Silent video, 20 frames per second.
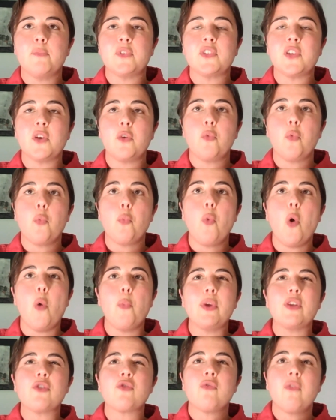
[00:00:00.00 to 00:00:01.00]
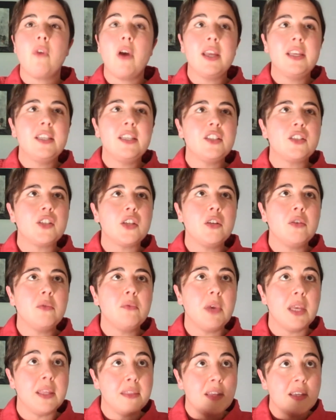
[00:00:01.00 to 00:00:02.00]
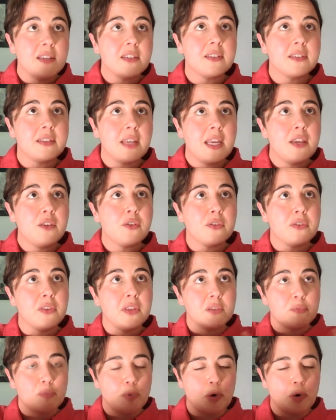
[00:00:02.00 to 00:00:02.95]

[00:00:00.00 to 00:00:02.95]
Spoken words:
So what we try and do in this stage, in this